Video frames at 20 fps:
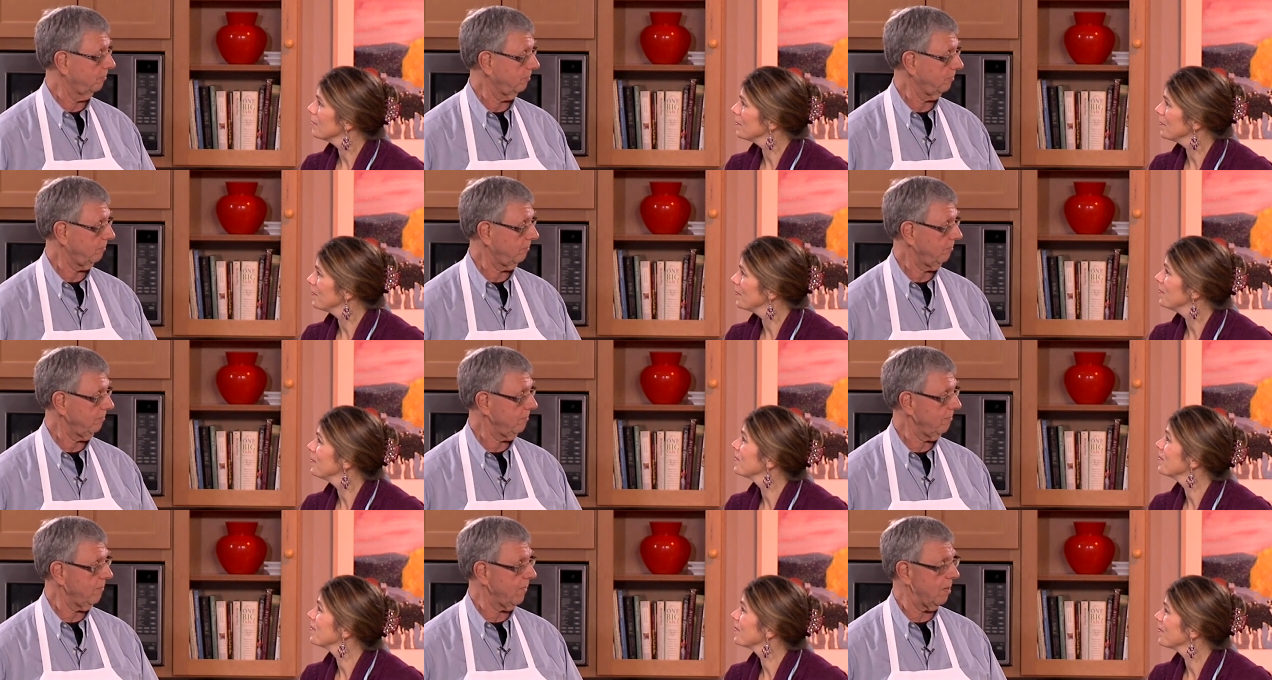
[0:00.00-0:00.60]
Speaker 1: mm
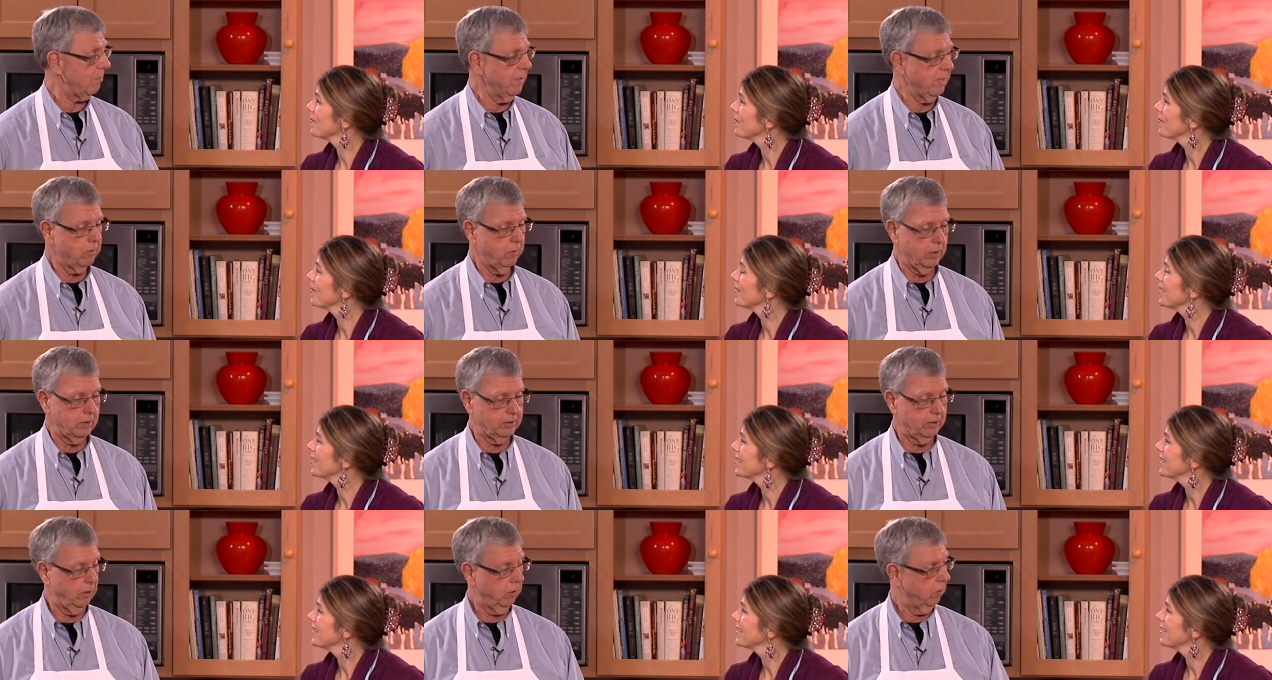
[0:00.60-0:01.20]
-hmm.
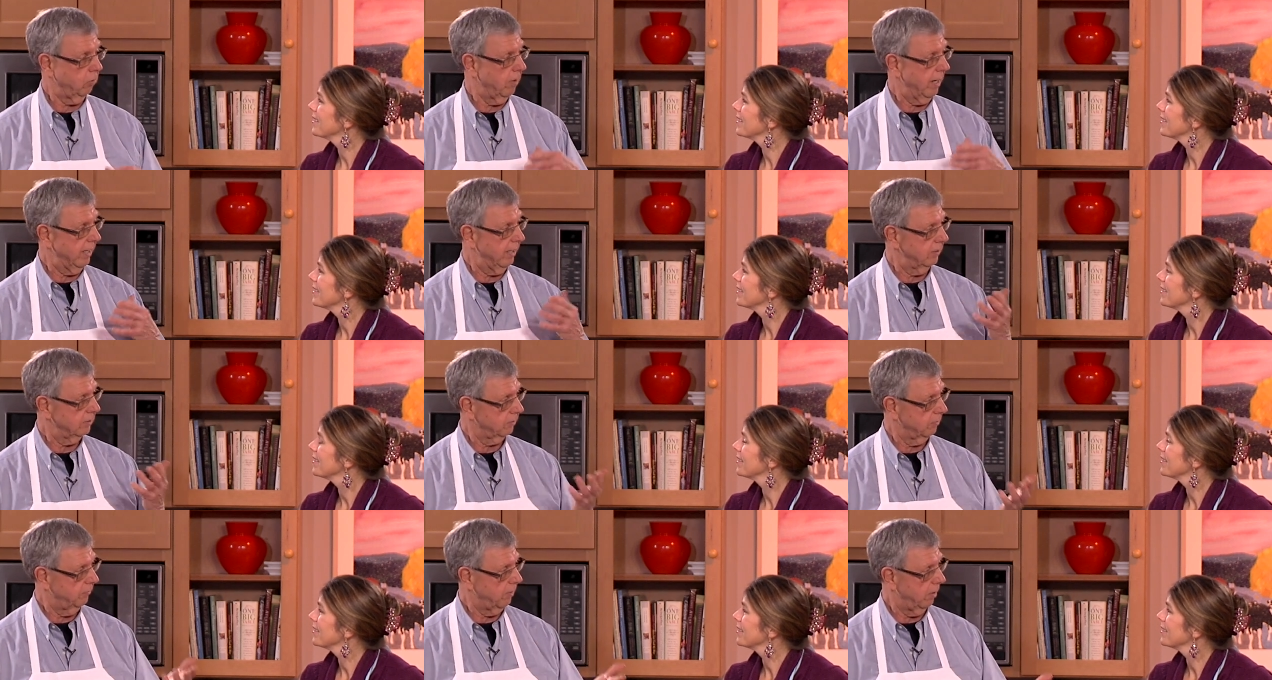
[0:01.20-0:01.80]
because Earl Grey
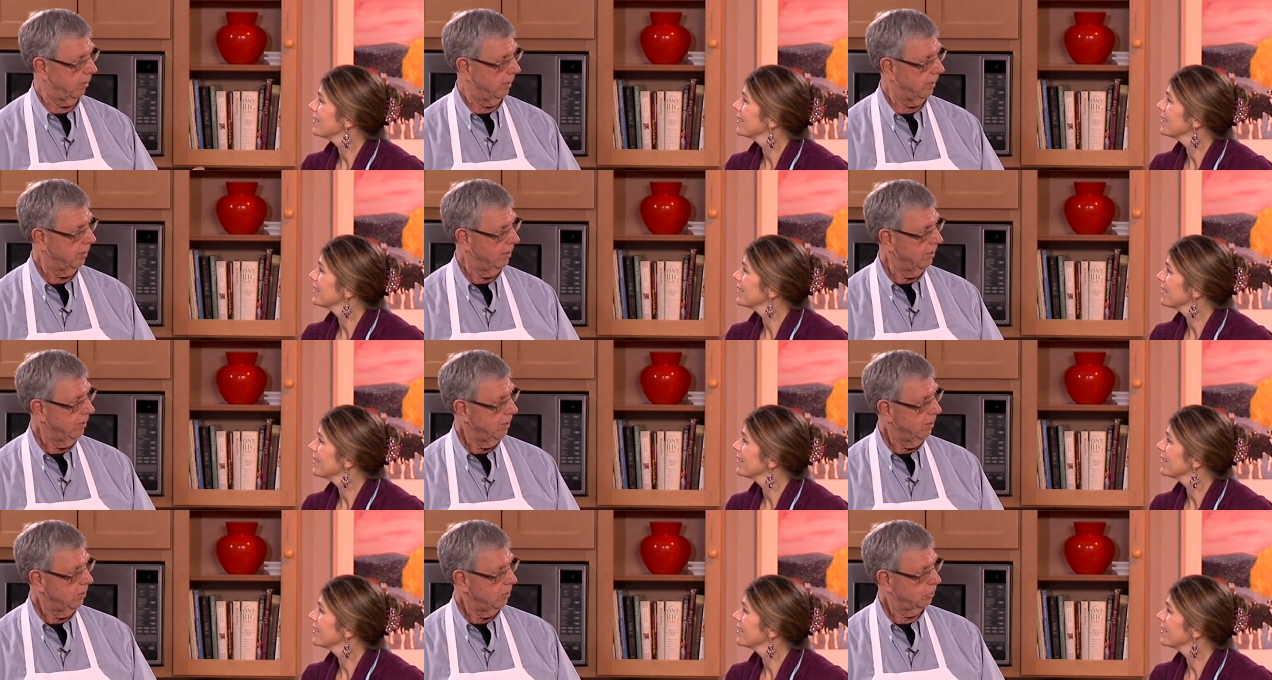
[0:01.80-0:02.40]
is a very
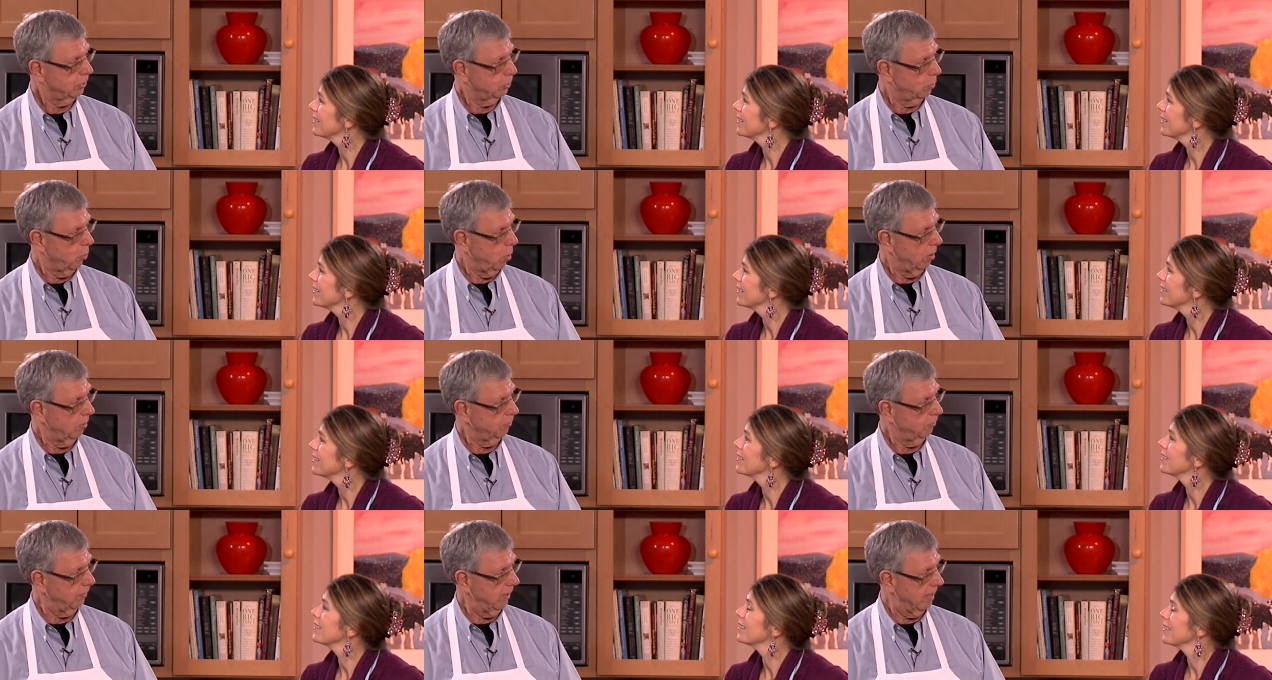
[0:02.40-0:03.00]

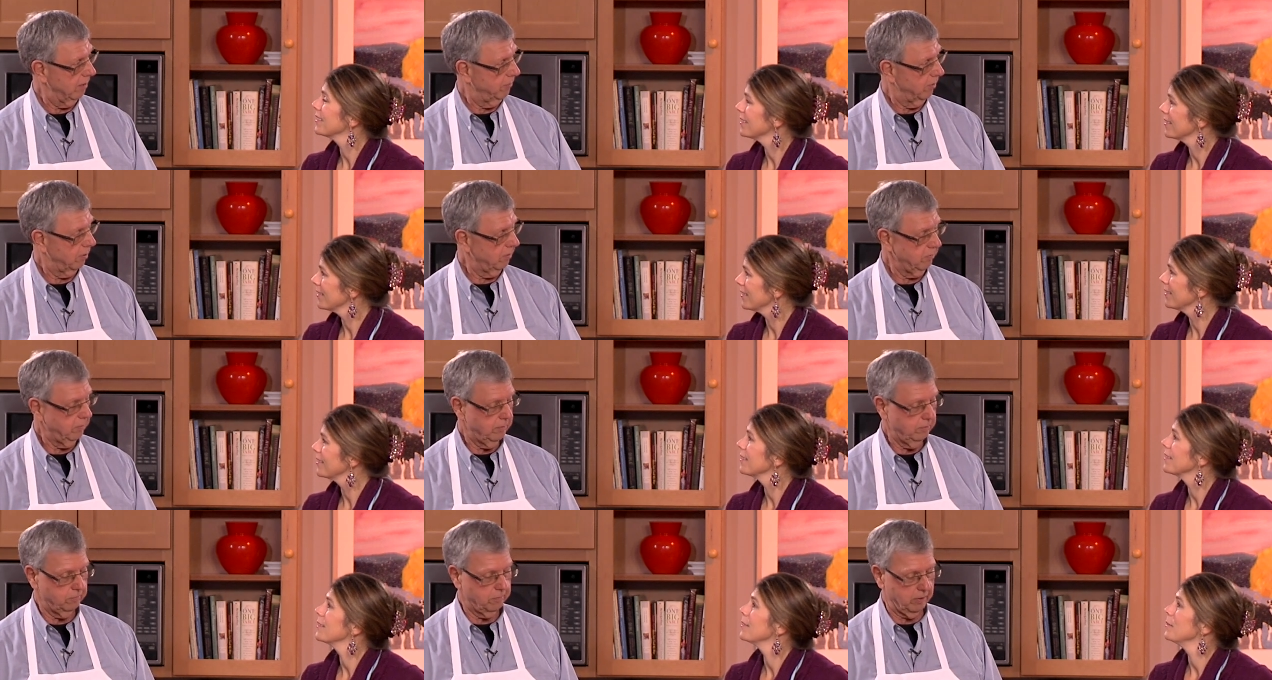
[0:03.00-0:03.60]
strong flavor,